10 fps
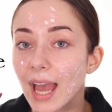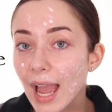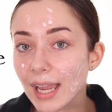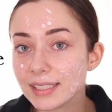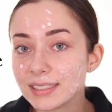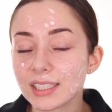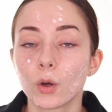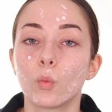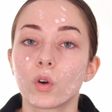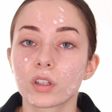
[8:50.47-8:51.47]
and
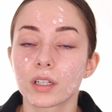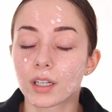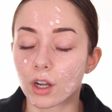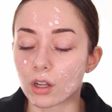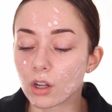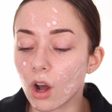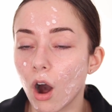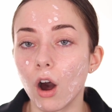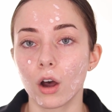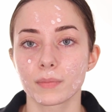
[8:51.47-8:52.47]
will
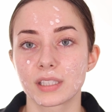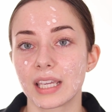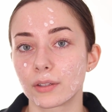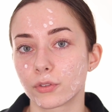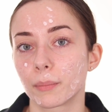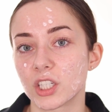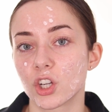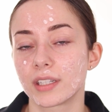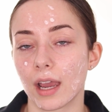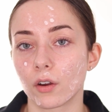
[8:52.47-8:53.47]
calms the
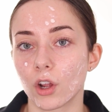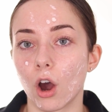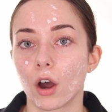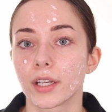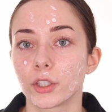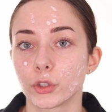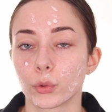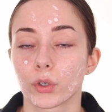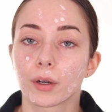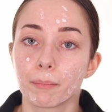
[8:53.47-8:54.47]
inflammation down on
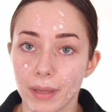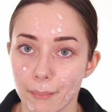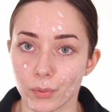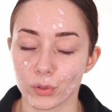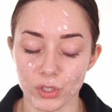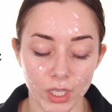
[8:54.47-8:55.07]
your pimples.